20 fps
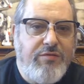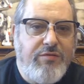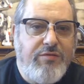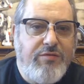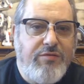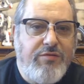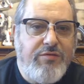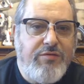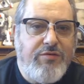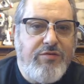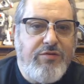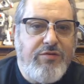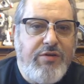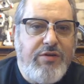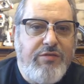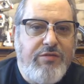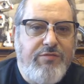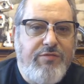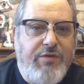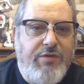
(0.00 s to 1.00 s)

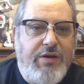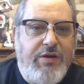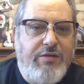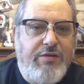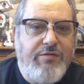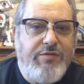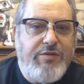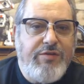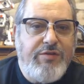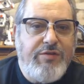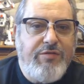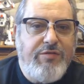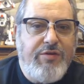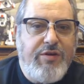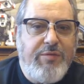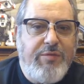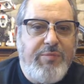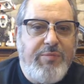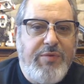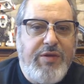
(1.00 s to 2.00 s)
Strength 5,
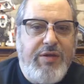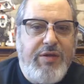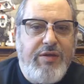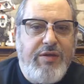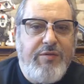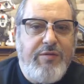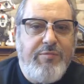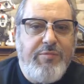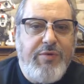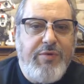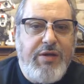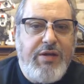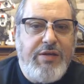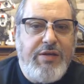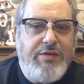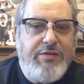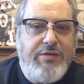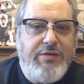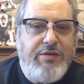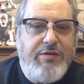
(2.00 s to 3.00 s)
0 AP,
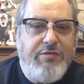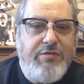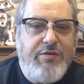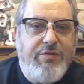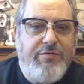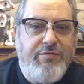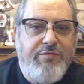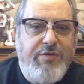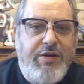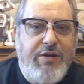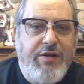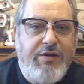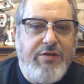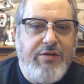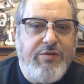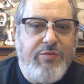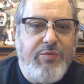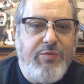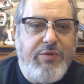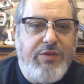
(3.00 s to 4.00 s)
blast, indirect fire,
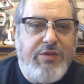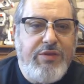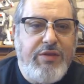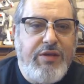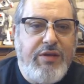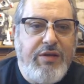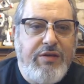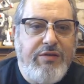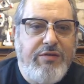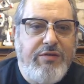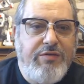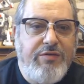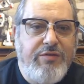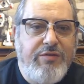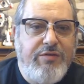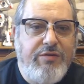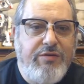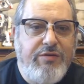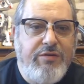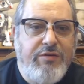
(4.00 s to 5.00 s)
twin linked.
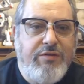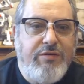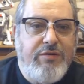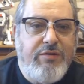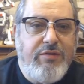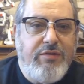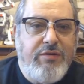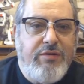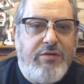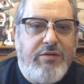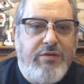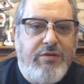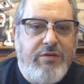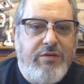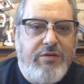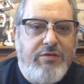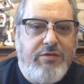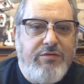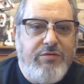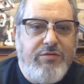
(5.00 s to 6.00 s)

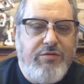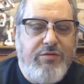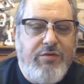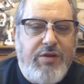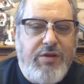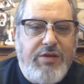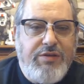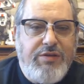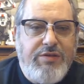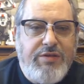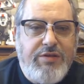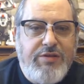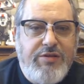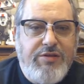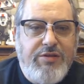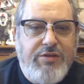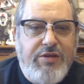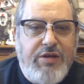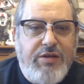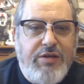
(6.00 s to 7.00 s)
2d6
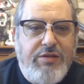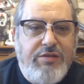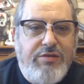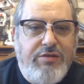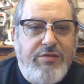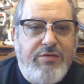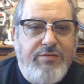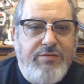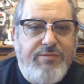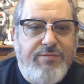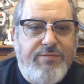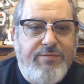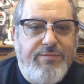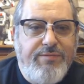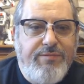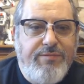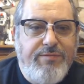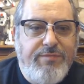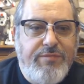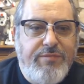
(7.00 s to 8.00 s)
shots.
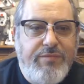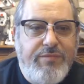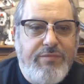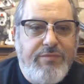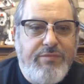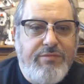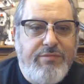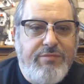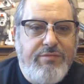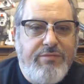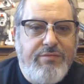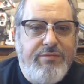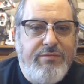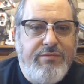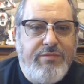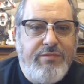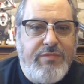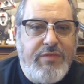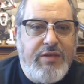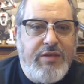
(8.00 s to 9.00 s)

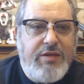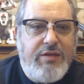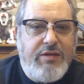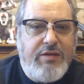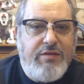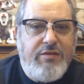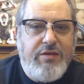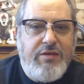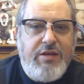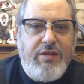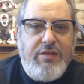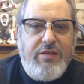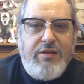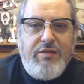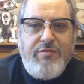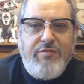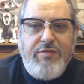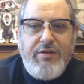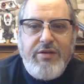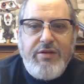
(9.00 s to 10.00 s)
I'm not loving it.